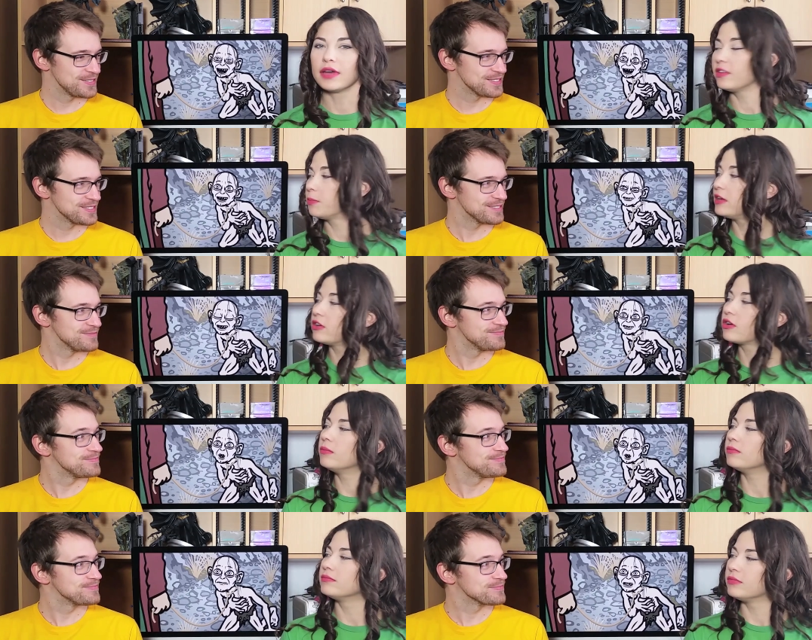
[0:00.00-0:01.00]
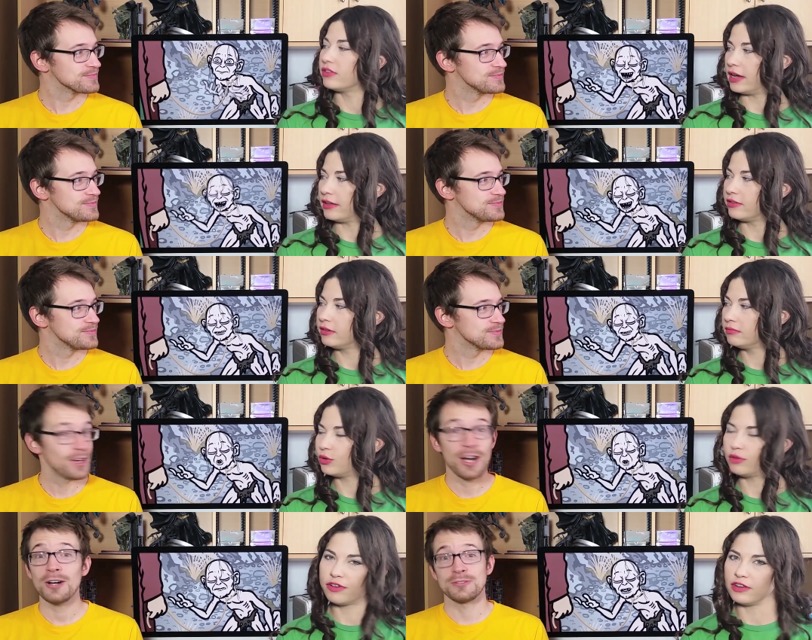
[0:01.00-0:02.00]
Speaker 1: ArtSpear.com is the answer.
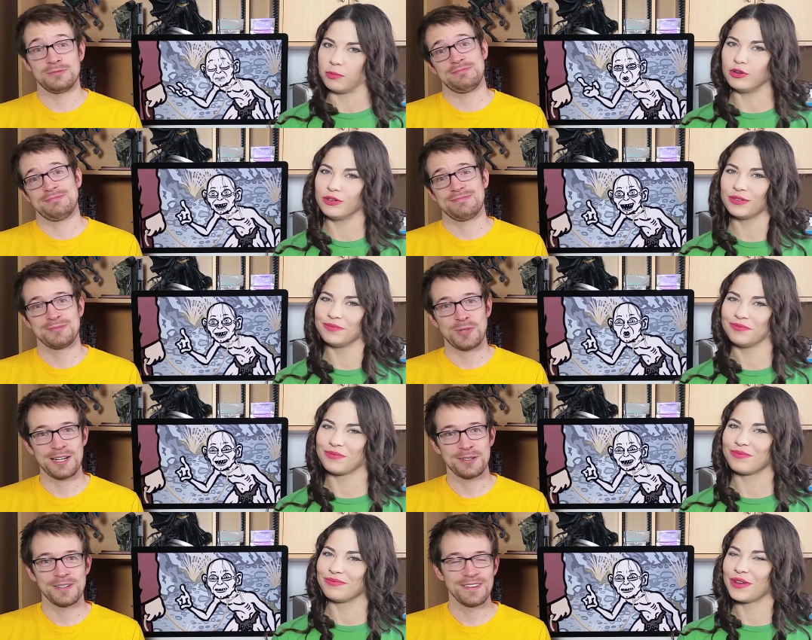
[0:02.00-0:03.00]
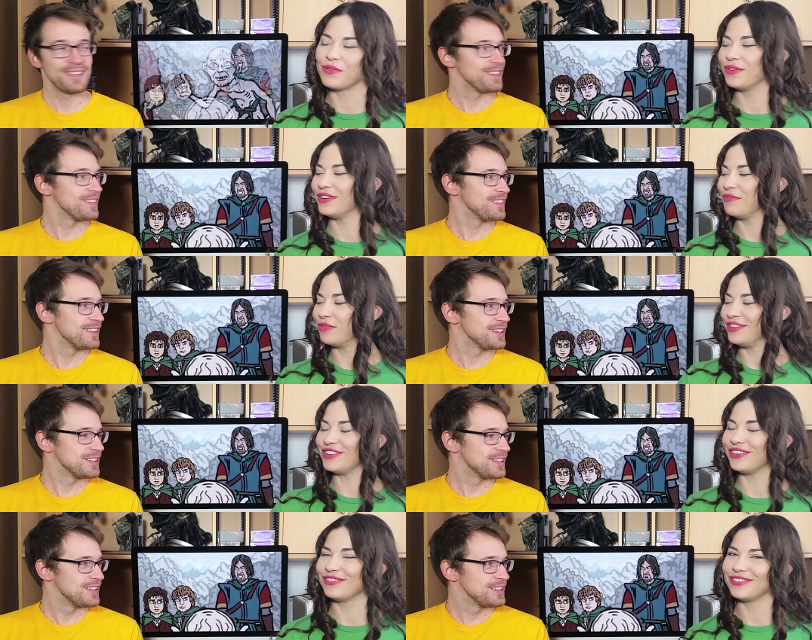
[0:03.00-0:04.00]
Or on oh. Facebook. Wow. winter
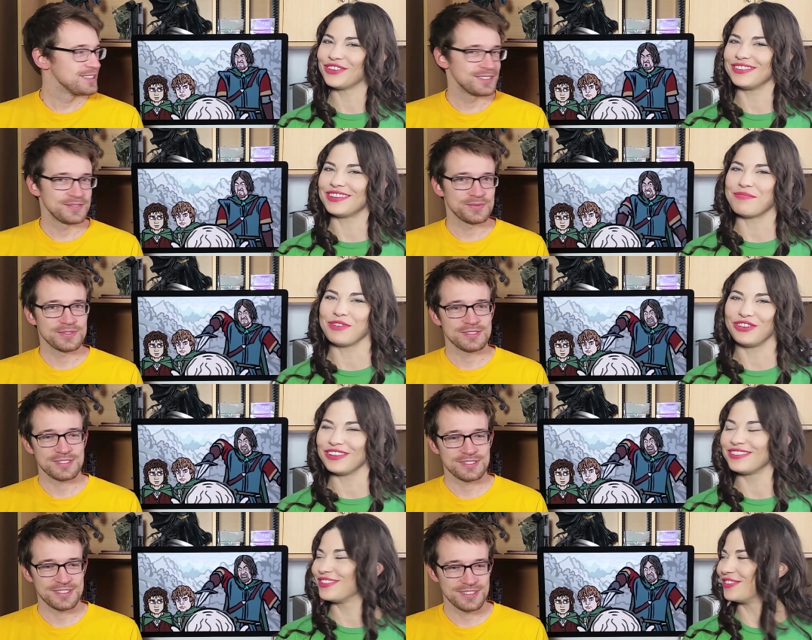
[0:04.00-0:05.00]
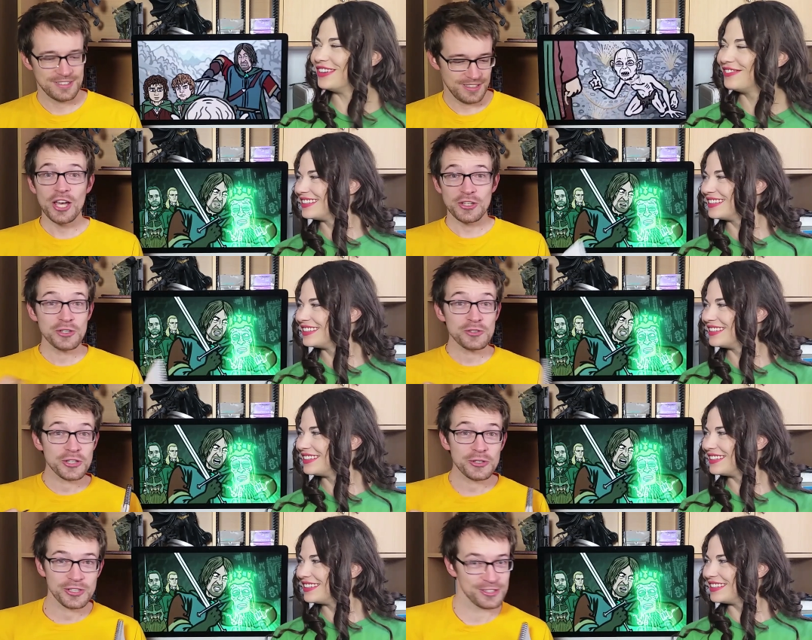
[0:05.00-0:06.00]
doing sandwich shirts as well.
Speaker 2: You
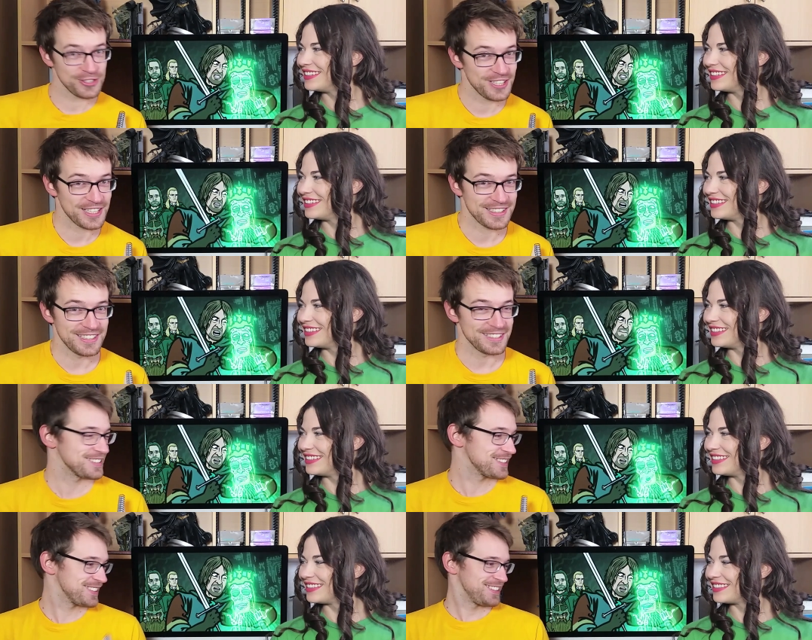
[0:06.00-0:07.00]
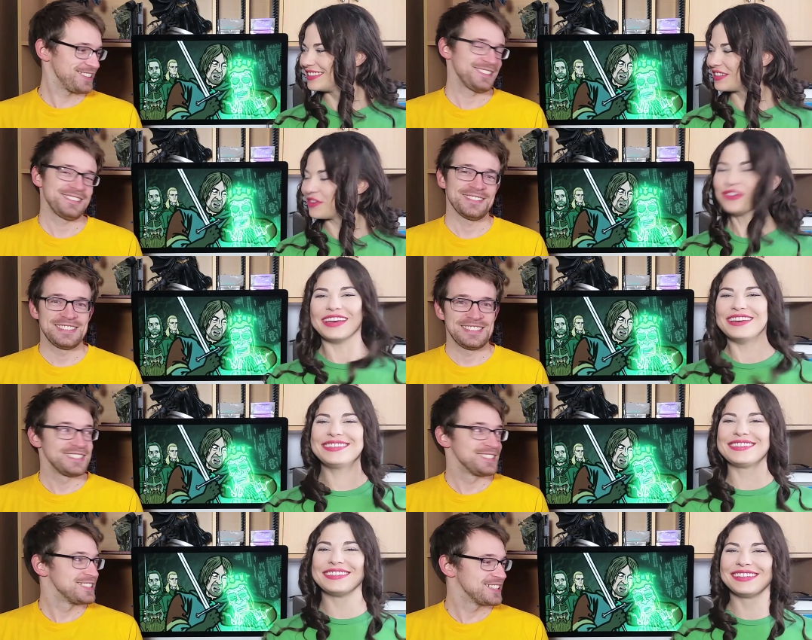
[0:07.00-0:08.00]
too could look like this. Or
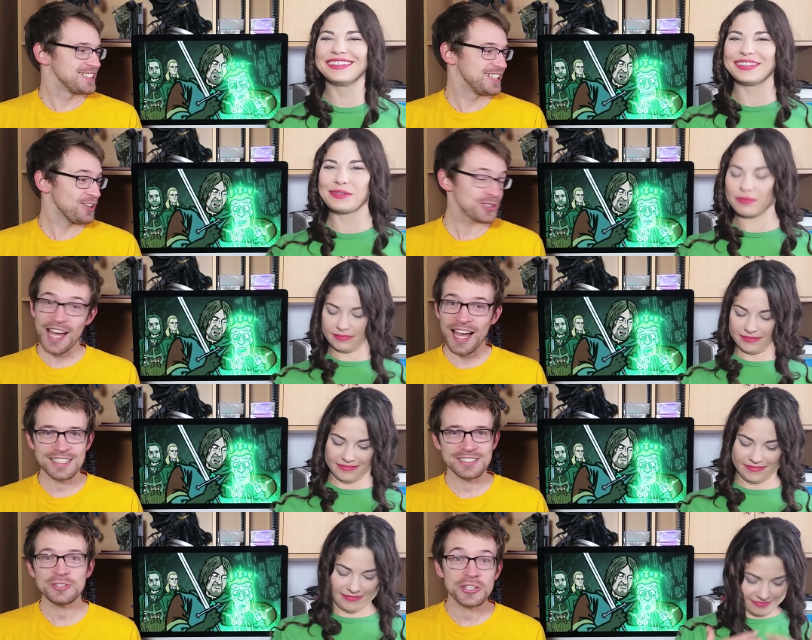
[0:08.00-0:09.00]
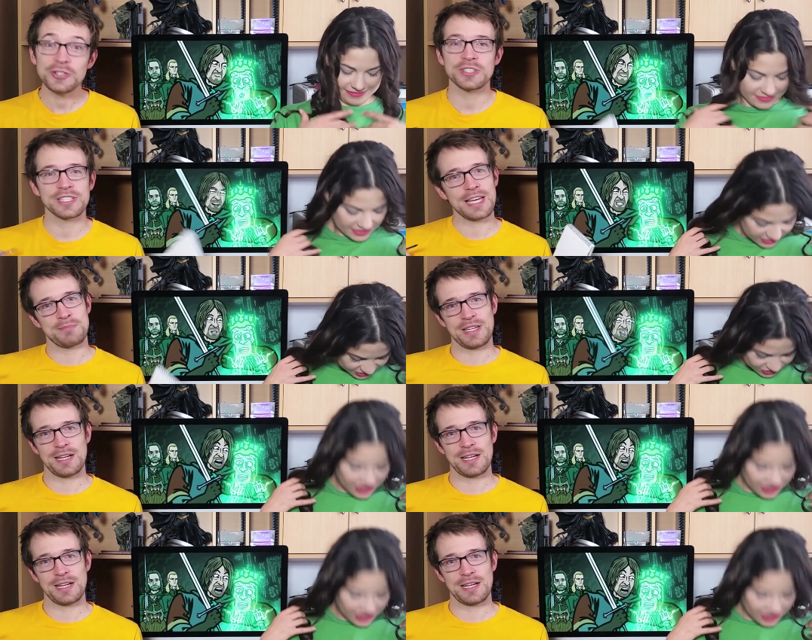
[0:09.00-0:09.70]
this. Or that. You too could get